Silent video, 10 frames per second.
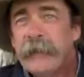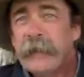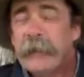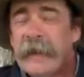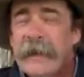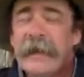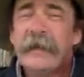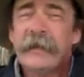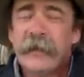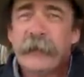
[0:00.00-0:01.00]
Man had a
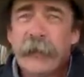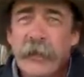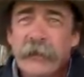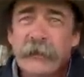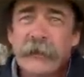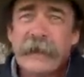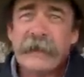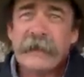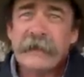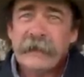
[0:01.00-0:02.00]
tough bronc to
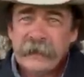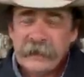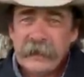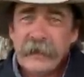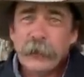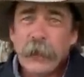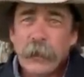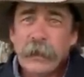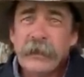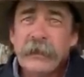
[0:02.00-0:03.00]
ride, and he
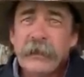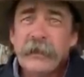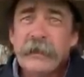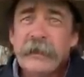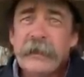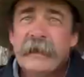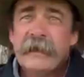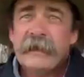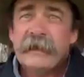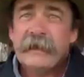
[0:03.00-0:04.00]
rode it.
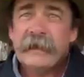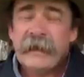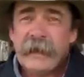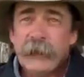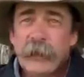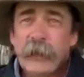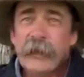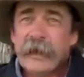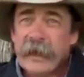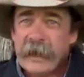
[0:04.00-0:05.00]
And he rode
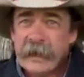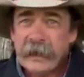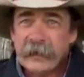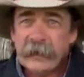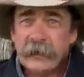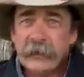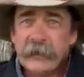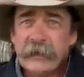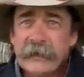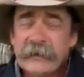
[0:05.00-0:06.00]
it, and he got the
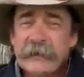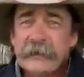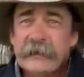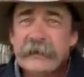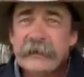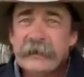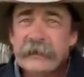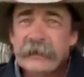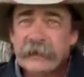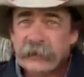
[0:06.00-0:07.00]
glory.
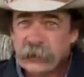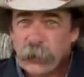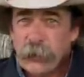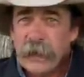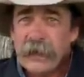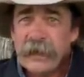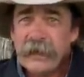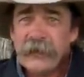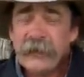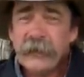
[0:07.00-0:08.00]
There's no money in
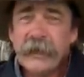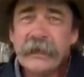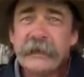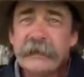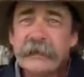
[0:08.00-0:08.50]
easy riding.